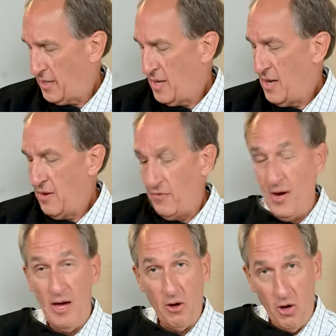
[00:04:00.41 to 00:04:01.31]
it,
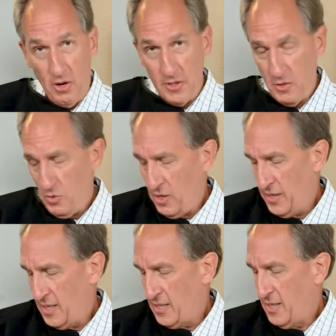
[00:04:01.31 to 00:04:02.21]
for how long you
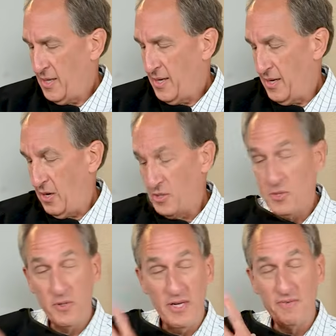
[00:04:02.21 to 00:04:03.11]
want it. It
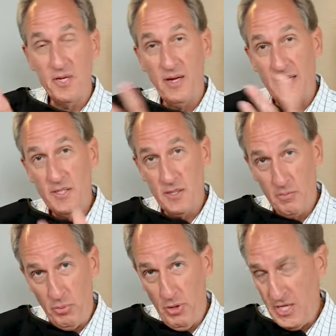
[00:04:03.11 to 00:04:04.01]
also gives a nice
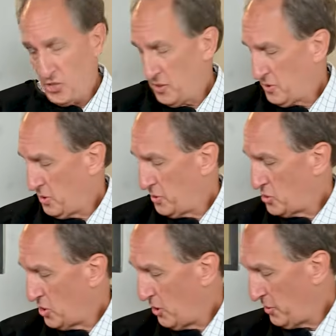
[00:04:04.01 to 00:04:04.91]
compression to the
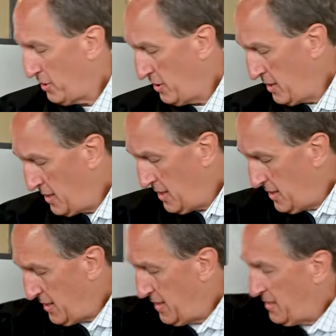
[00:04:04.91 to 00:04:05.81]
shoulder.
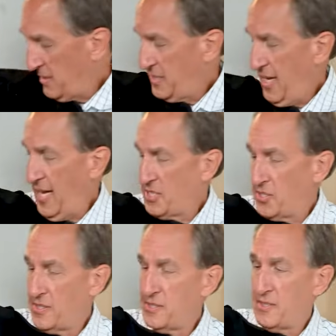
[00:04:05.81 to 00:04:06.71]
It
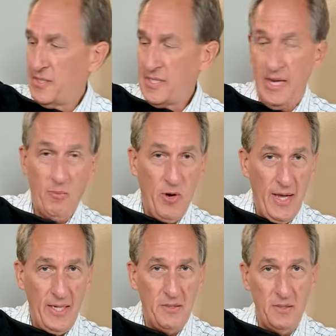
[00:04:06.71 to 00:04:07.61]
attaches the same
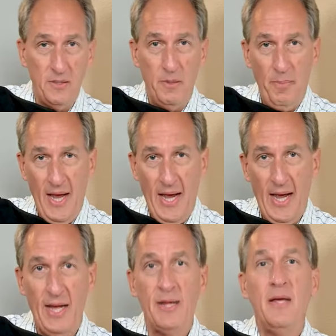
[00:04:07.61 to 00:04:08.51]
way to the
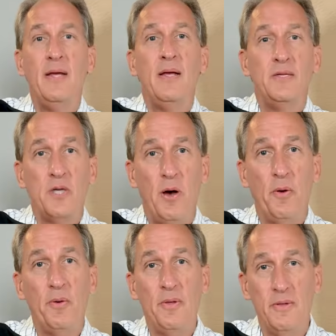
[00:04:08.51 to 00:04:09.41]
pad,
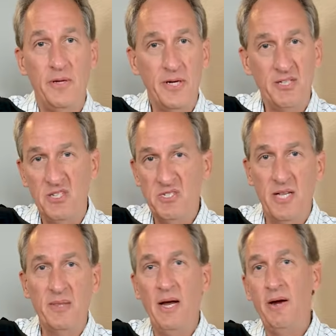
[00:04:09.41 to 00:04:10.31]
so you can just
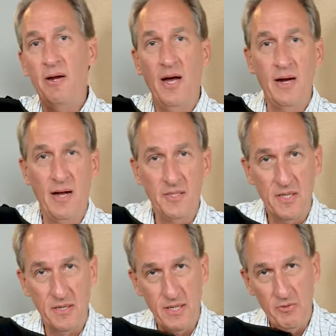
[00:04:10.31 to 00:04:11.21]
sit there. You're not
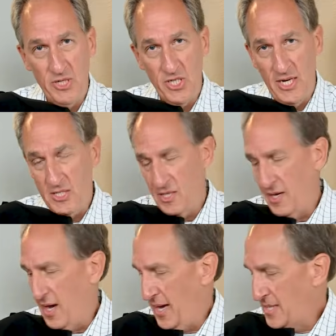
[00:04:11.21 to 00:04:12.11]
constantly rechanging
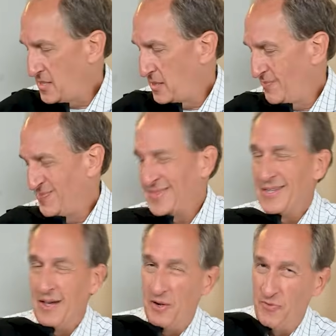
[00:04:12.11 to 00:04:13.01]
the ice.
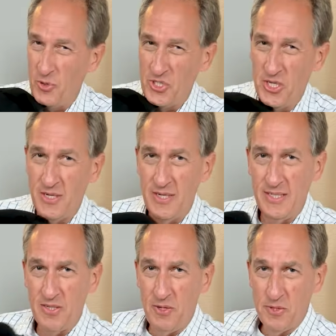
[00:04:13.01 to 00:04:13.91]
Unfortunately,
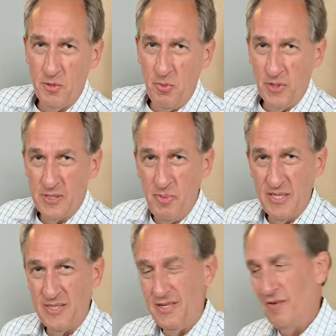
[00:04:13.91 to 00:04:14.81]
it's also more
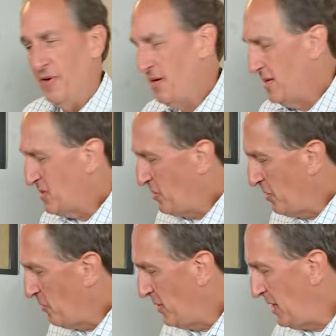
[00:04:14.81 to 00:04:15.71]
expensive. It's going
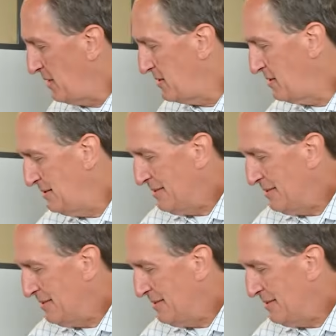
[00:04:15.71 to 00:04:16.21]
to rent.